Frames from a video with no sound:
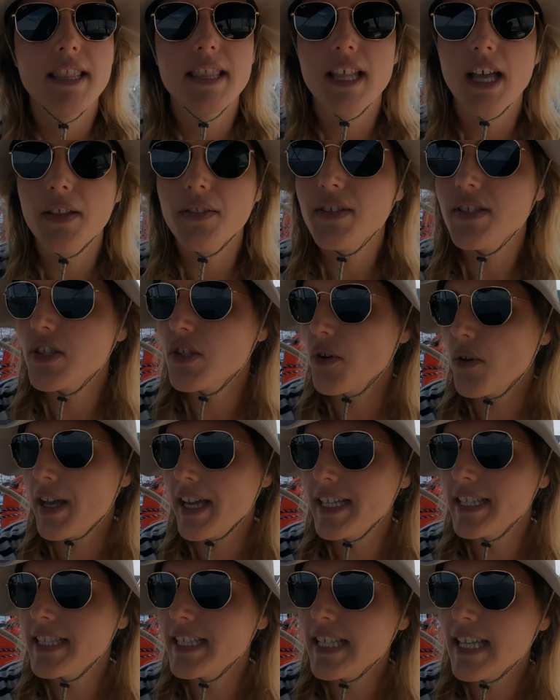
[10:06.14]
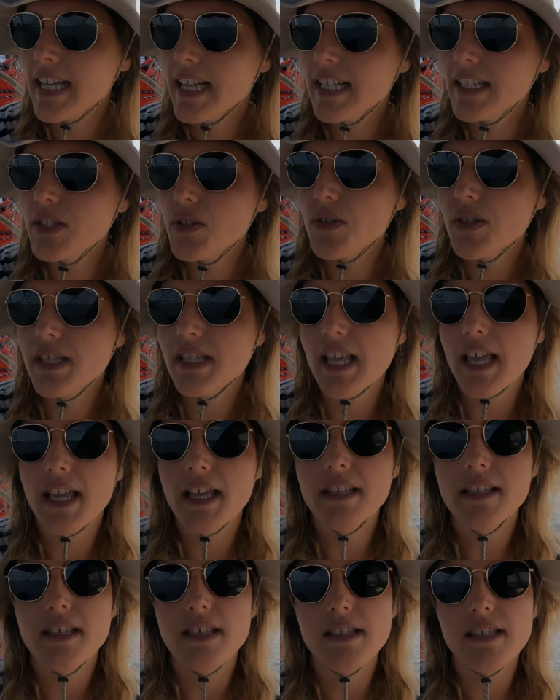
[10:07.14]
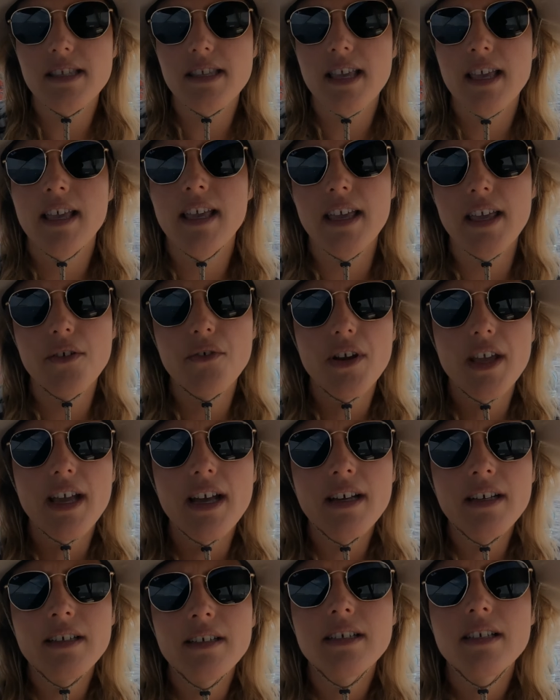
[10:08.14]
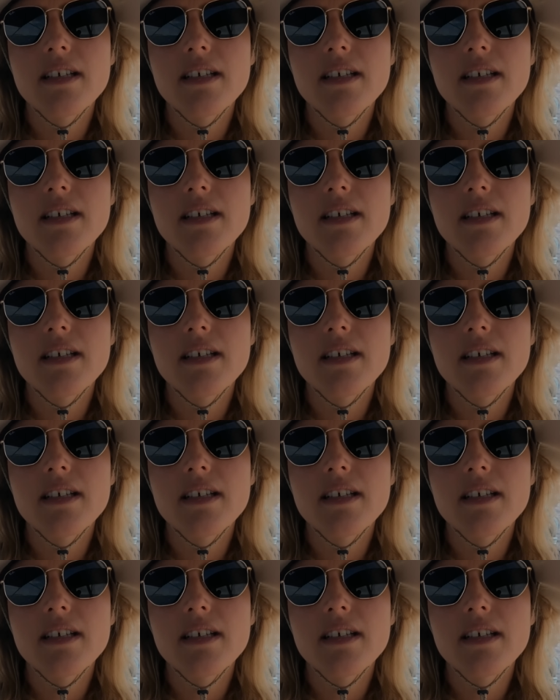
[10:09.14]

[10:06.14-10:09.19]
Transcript: not so ideal to stay in this area,